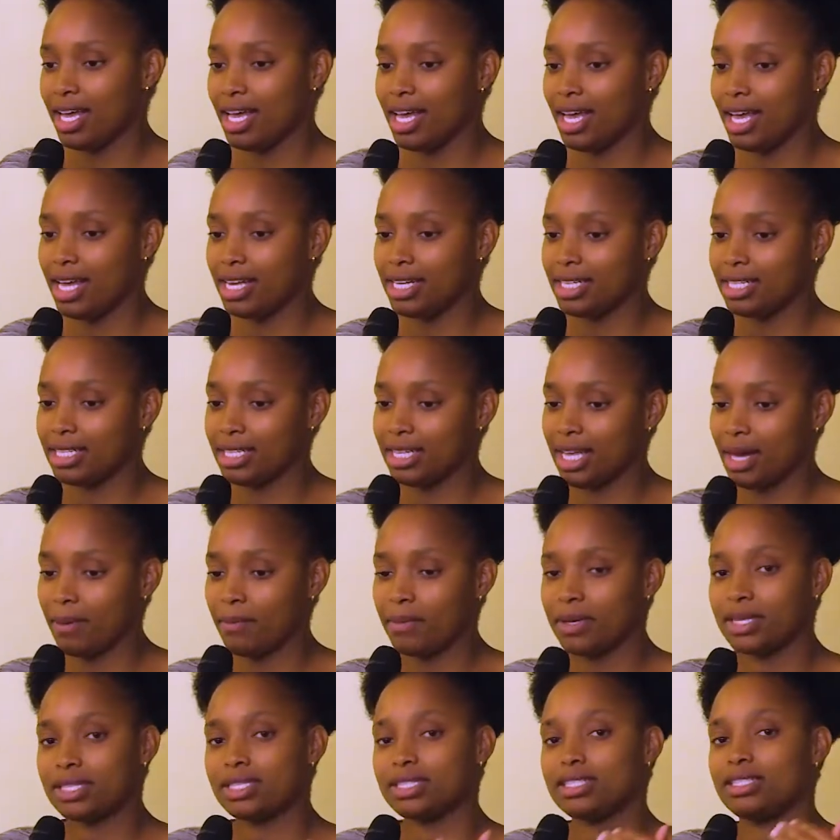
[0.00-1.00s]
And that
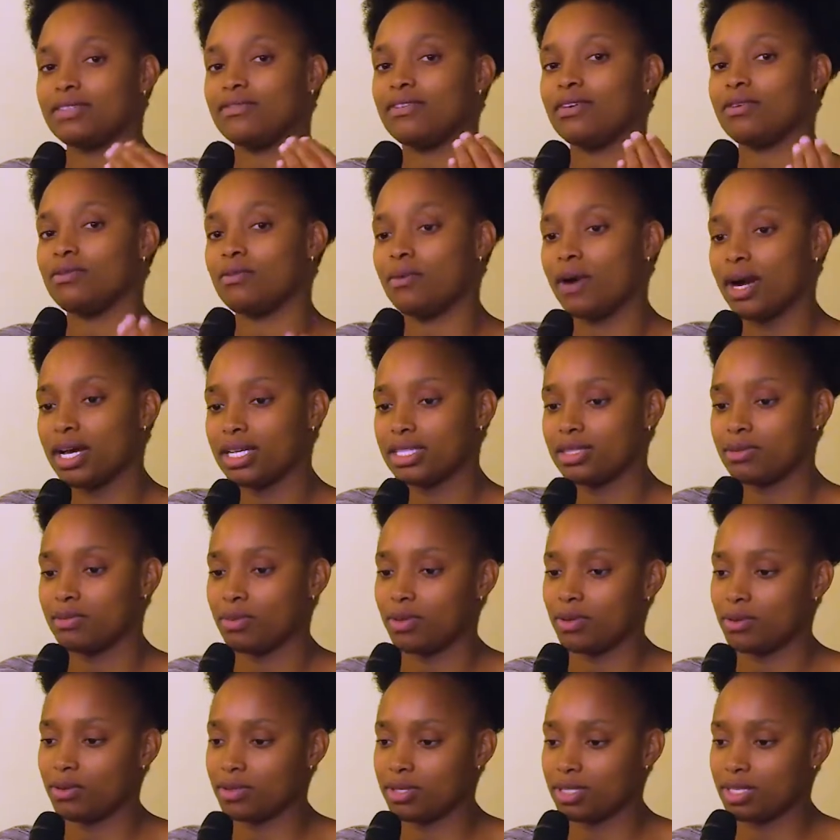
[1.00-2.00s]
makes it even worse
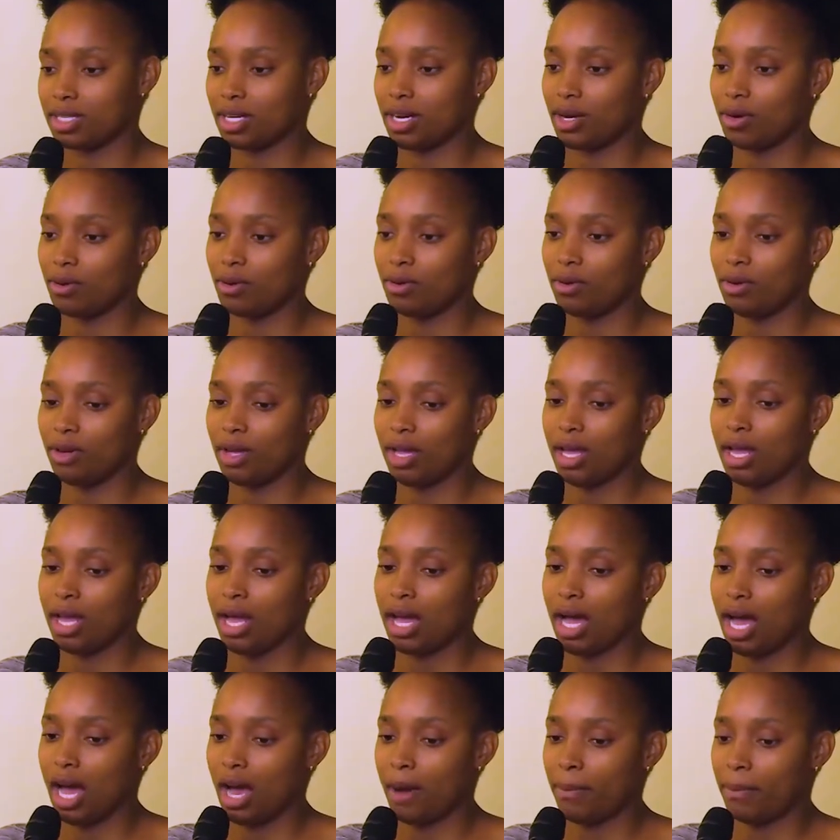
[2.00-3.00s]
because now,
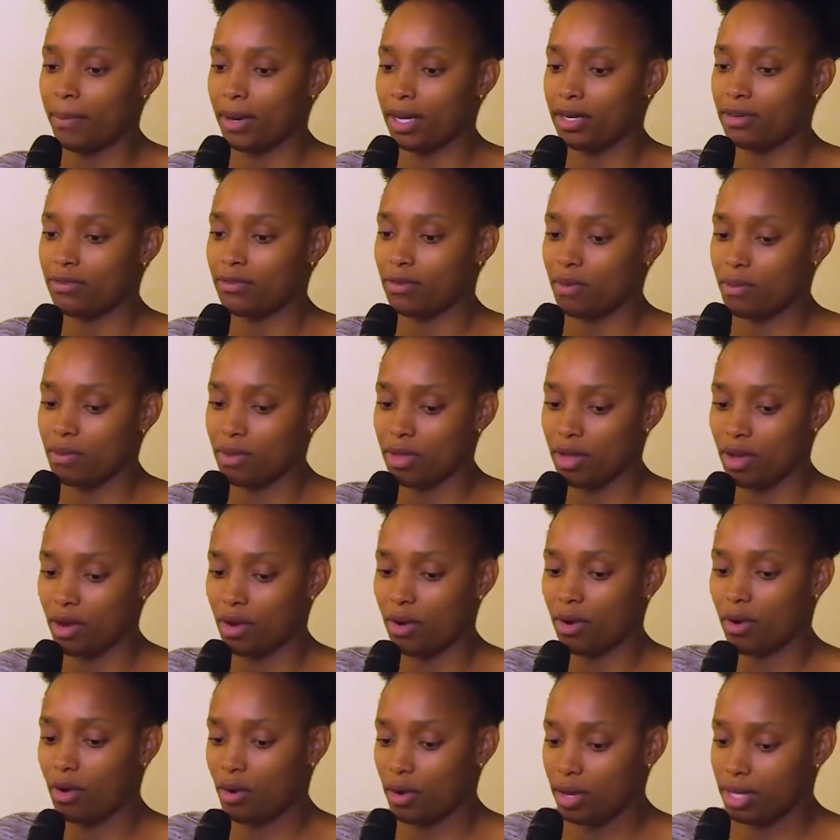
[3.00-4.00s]
apart from the
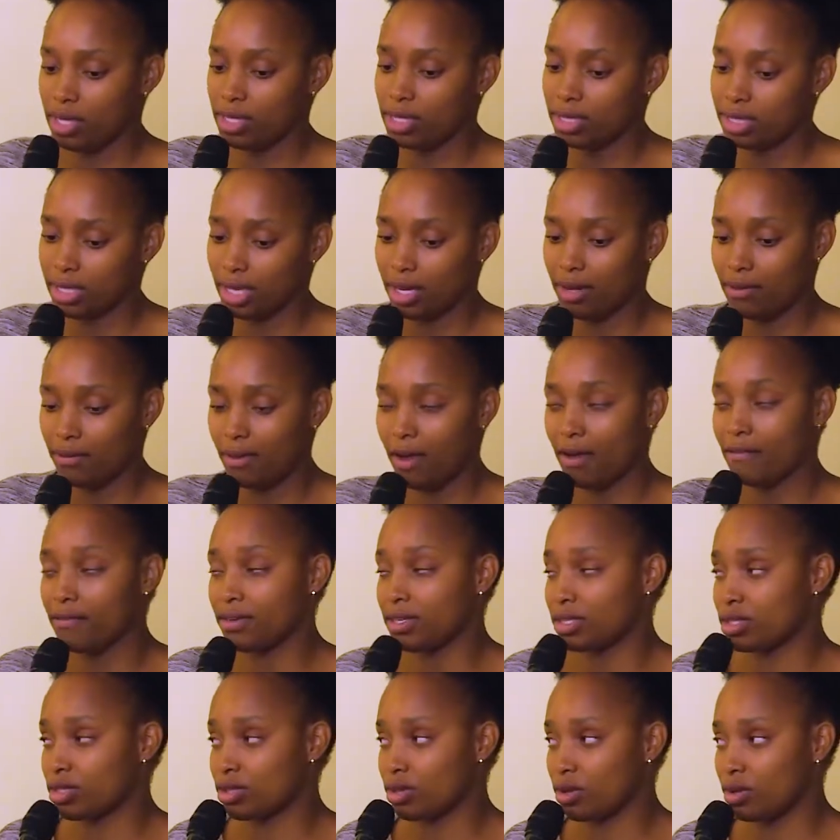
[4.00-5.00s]
oil itself
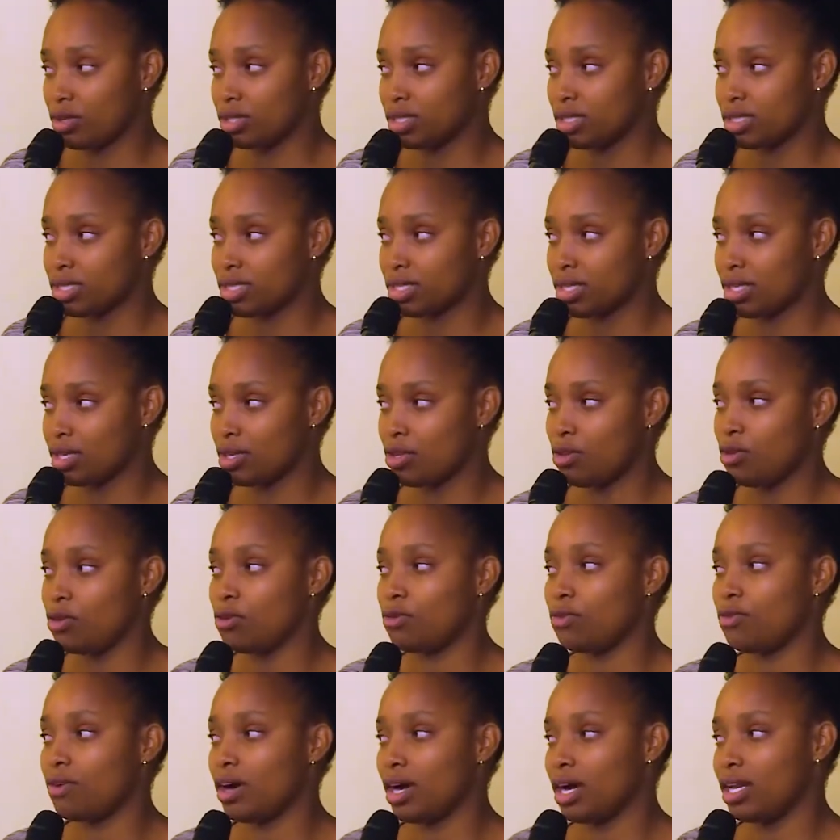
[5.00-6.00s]
having salt,
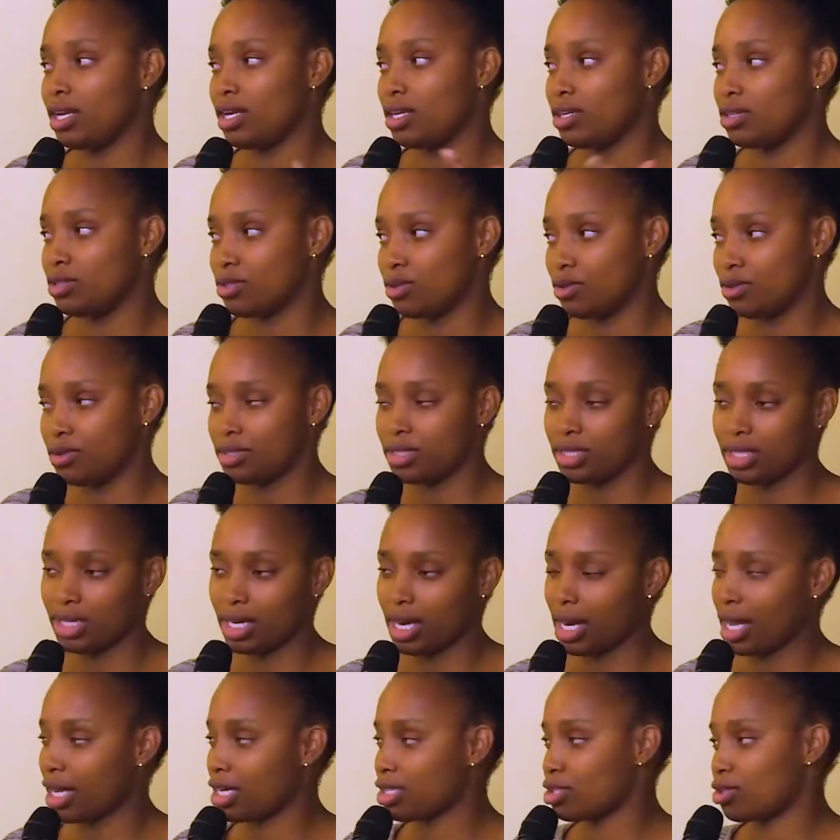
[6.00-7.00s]
you've added salt,
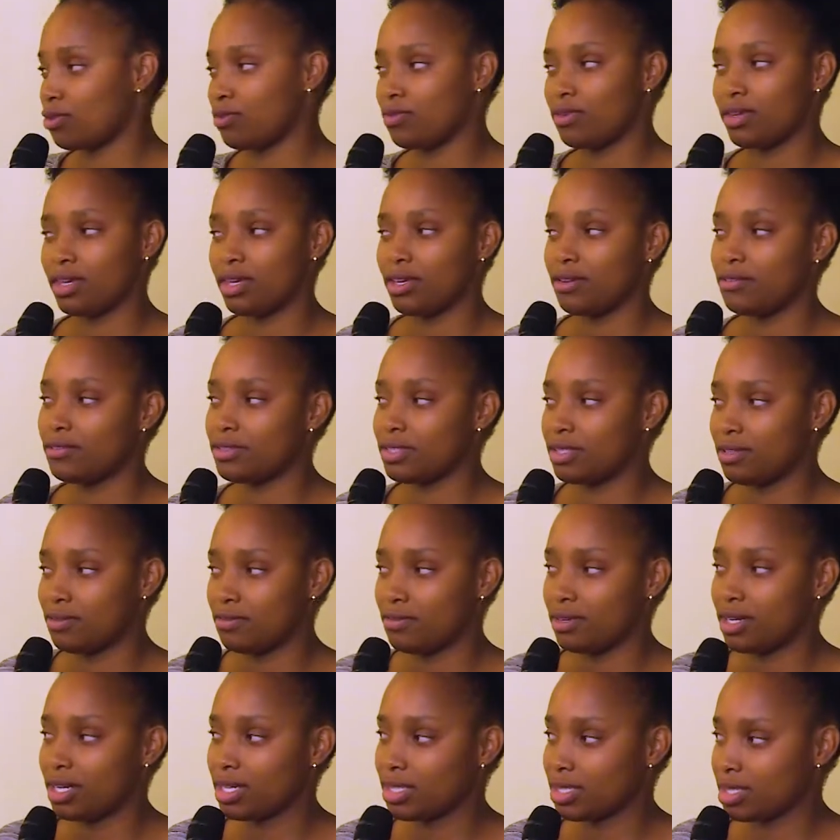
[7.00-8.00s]
the likes of KFC
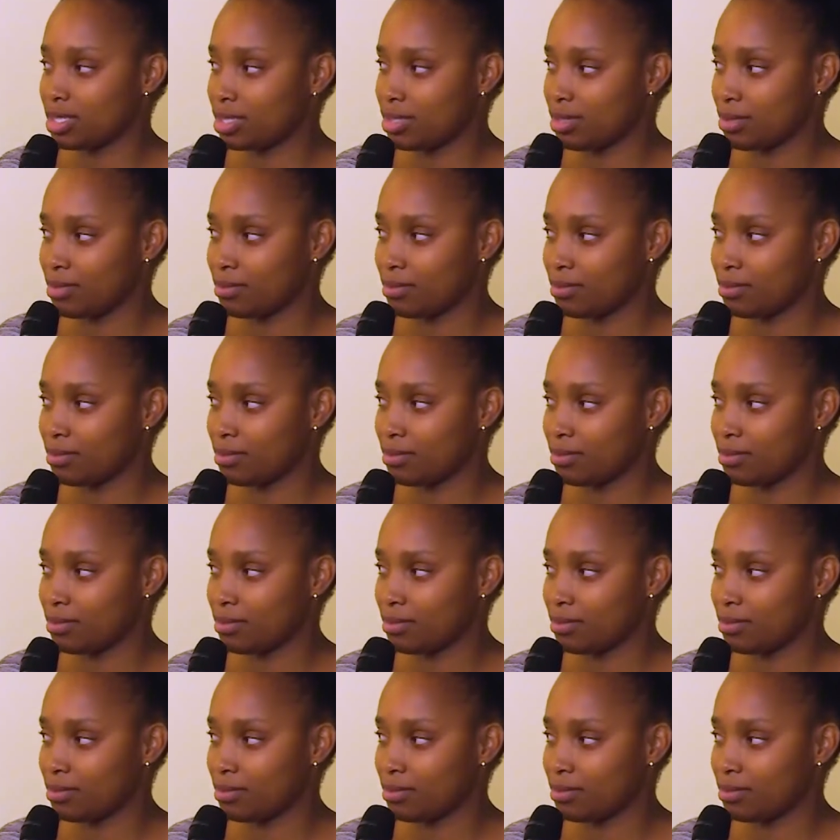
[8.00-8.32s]
fries,